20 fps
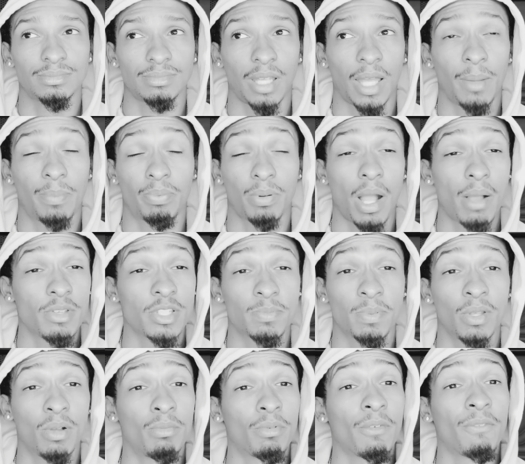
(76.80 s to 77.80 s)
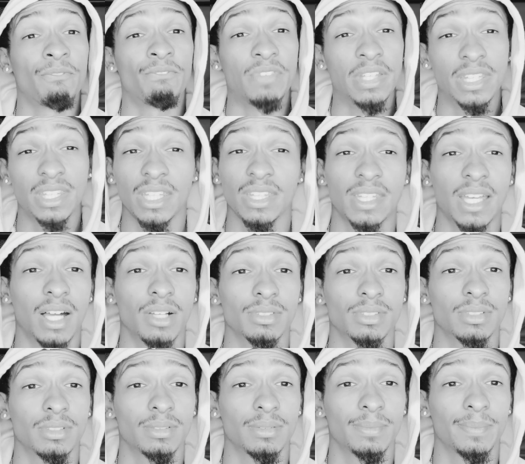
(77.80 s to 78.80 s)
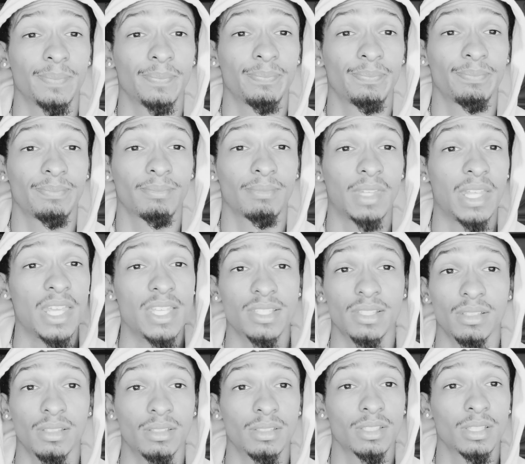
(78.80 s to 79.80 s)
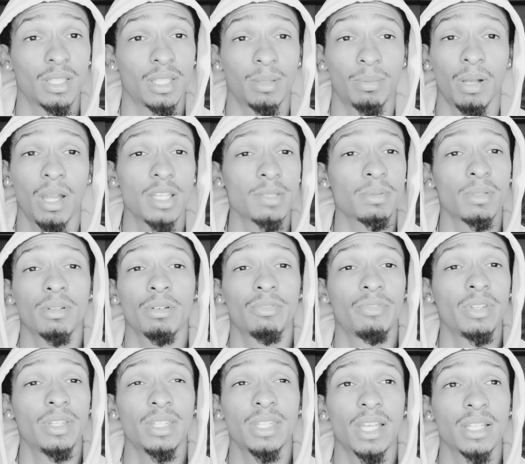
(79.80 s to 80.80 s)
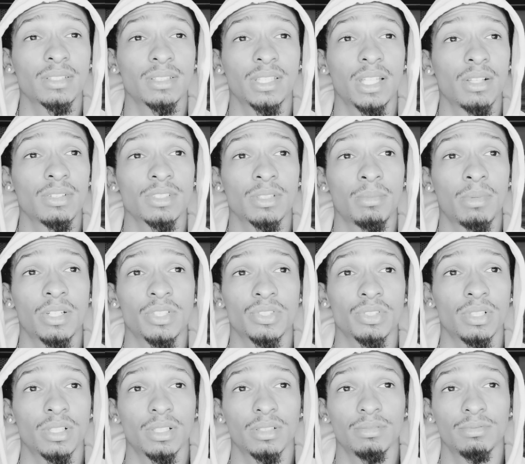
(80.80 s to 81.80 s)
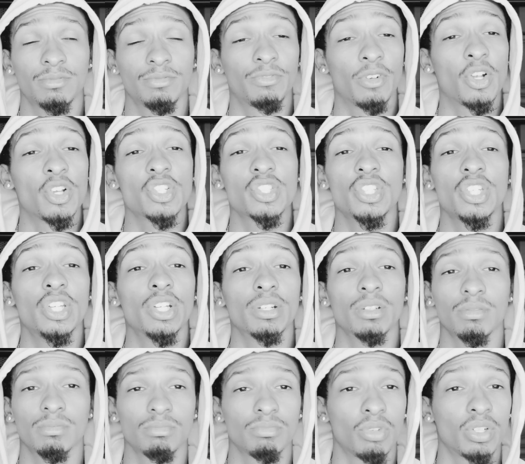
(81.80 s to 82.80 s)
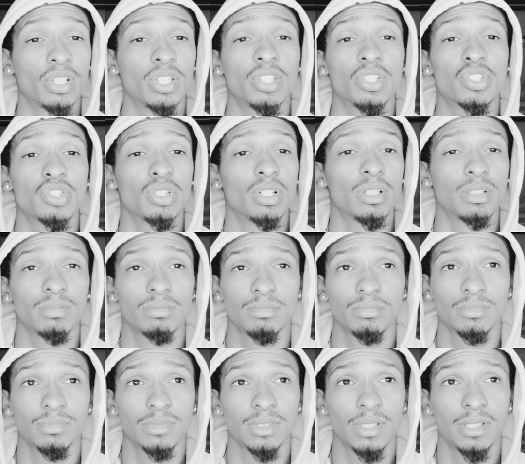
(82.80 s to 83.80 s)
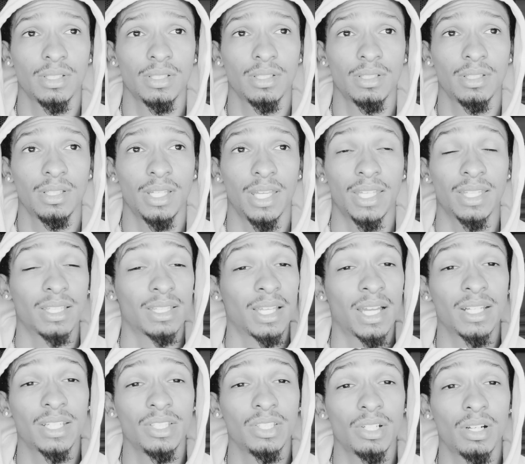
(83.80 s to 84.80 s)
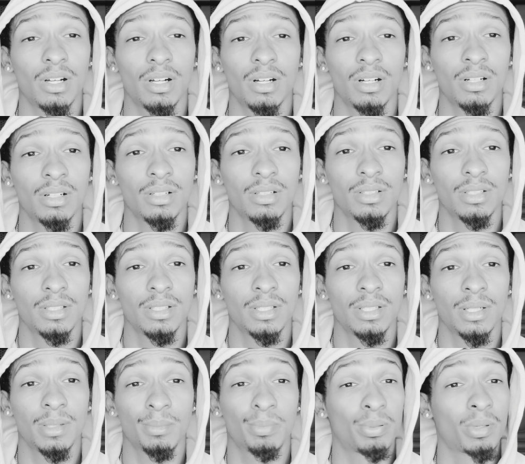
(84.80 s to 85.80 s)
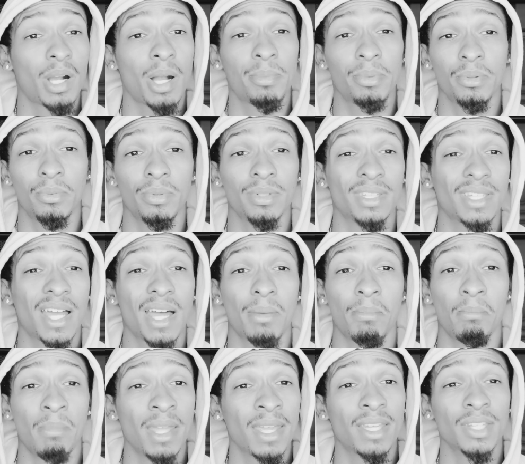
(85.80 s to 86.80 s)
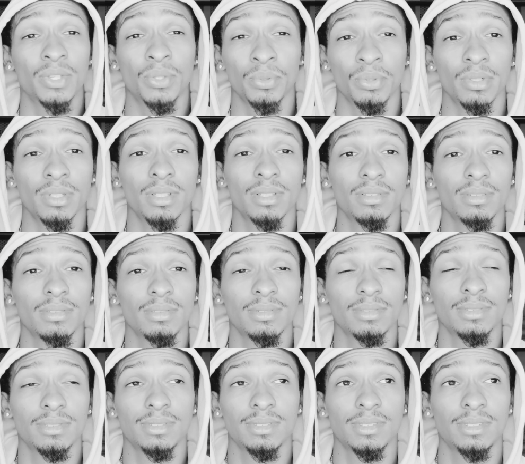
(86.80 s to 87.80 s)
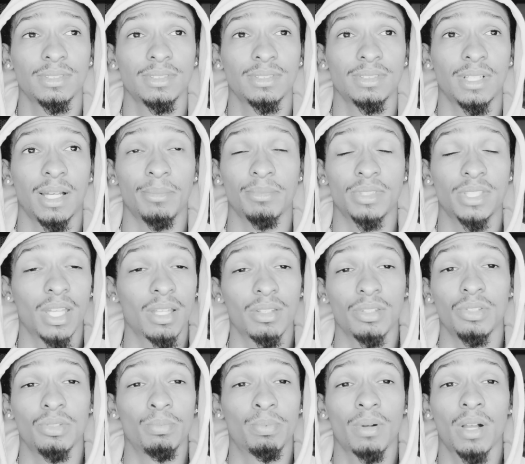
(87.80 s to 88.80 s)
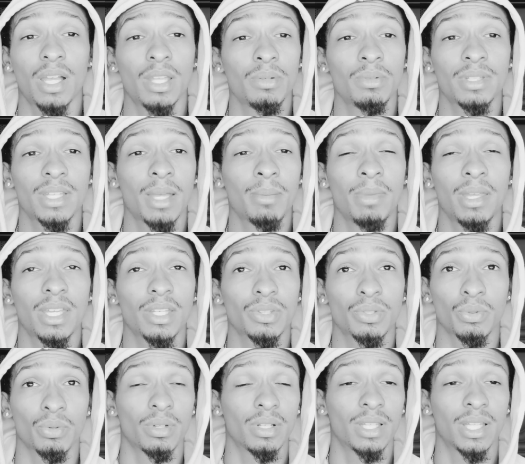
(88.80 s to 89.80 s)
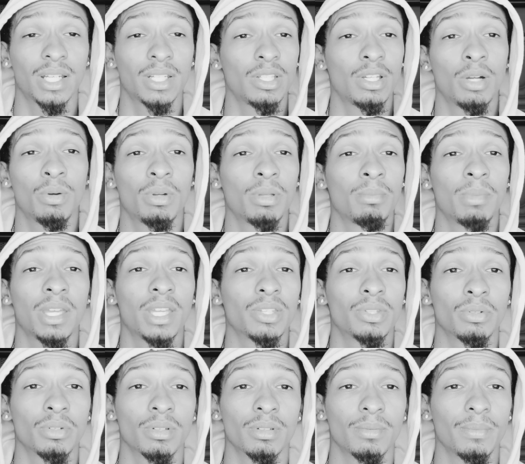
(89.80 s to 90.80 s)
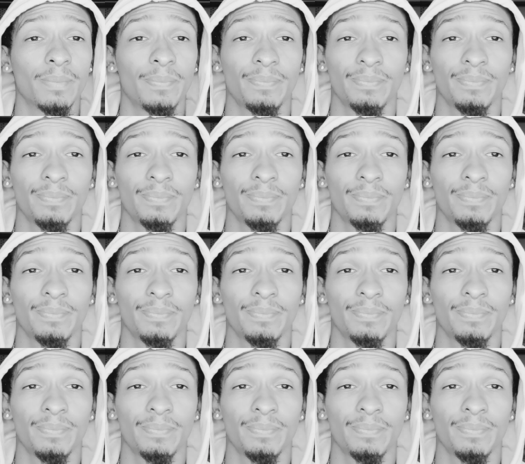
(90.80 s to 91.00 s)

I probably spent over 50,000 easily. Probably spent over $50,000 on my truck first year running the truck, and a lot of y'all probably would not make it through it. I'm telling you, probably would not make it through it. A lot of y'all wouldn't make it through it.